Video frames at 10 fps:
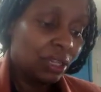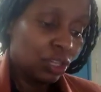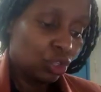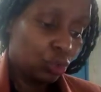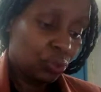
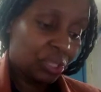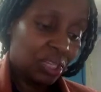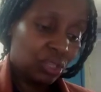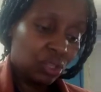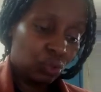
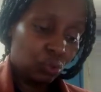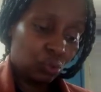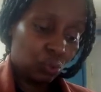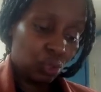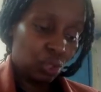duties
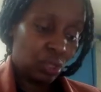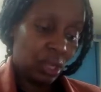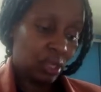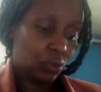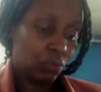is
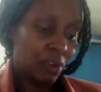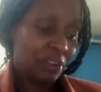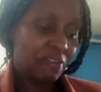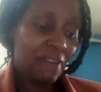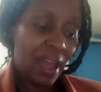to
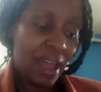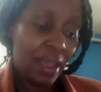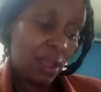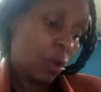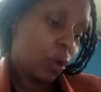
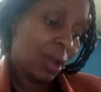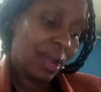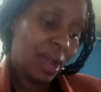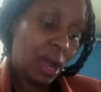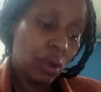verify all
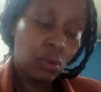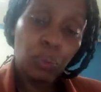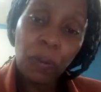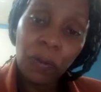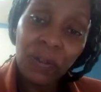account
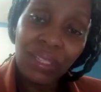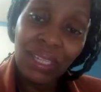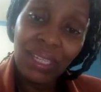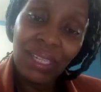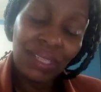
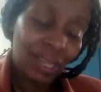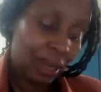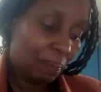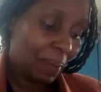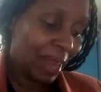postings
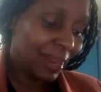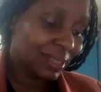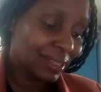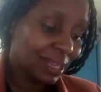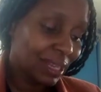and
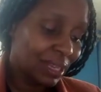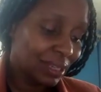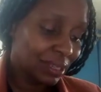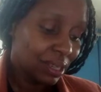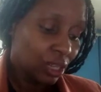
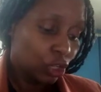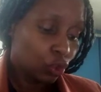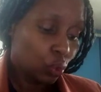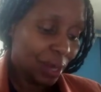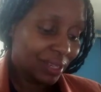balances,
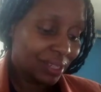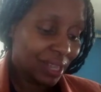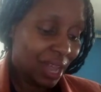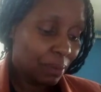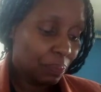to
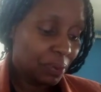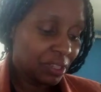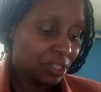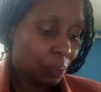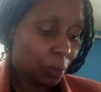understand
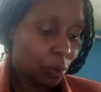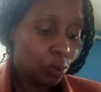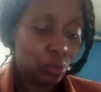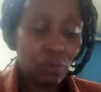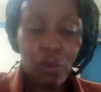
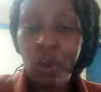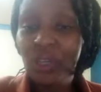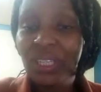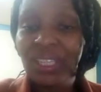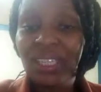principles of
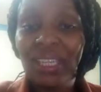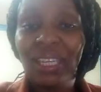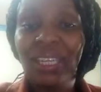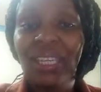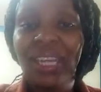
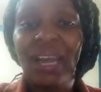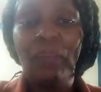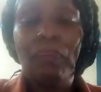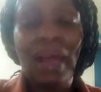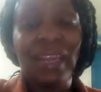auditing
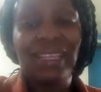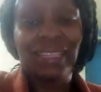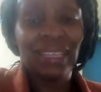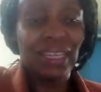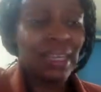and balancing,